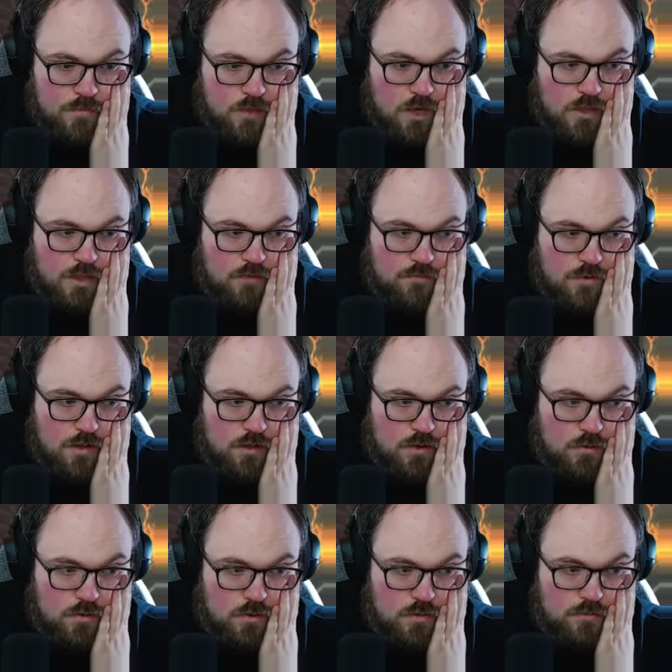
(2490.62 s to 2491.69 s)
Okay, didn't find an
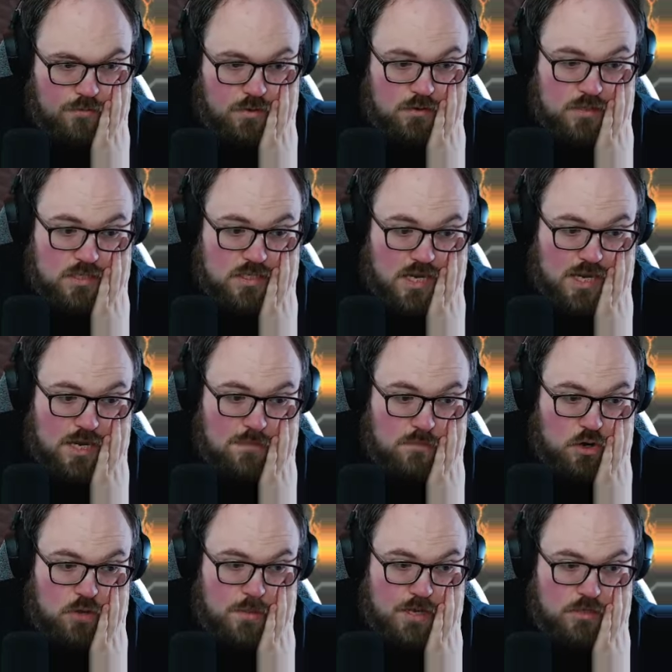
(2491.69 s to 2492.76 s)
Oko. Found a second
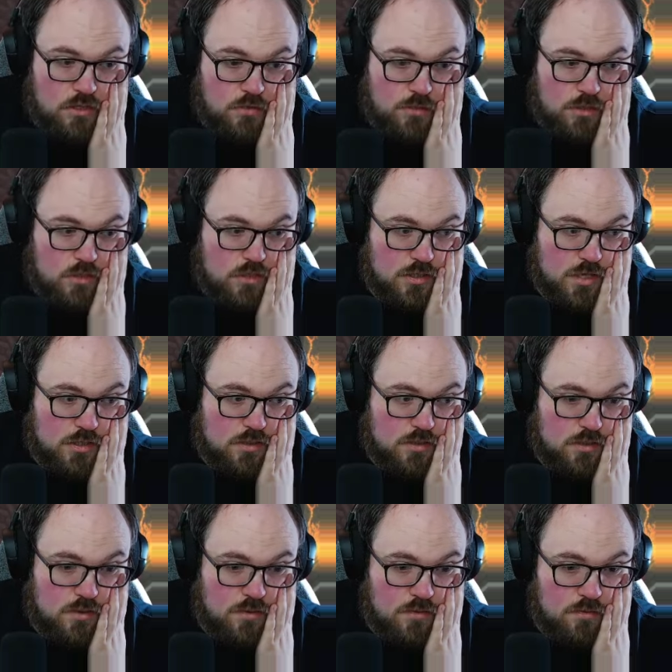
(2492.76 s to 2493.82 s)
Bowmaster, which is nice,
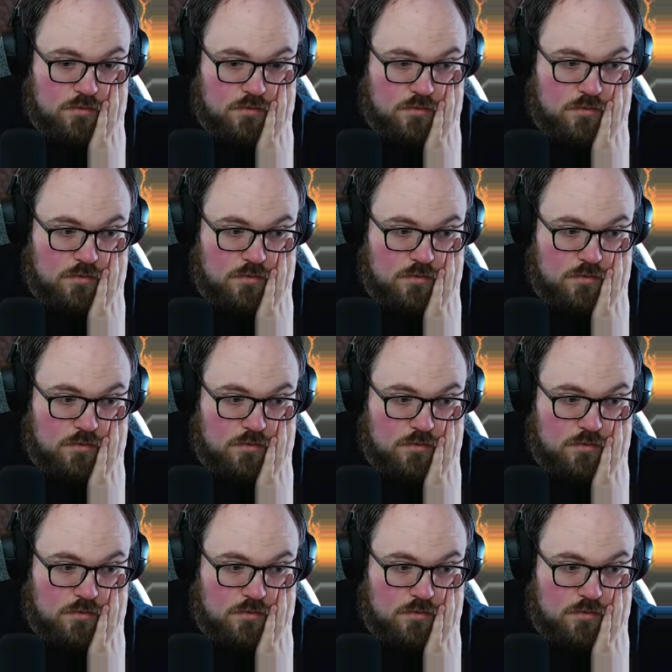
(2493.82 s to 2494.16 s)
though.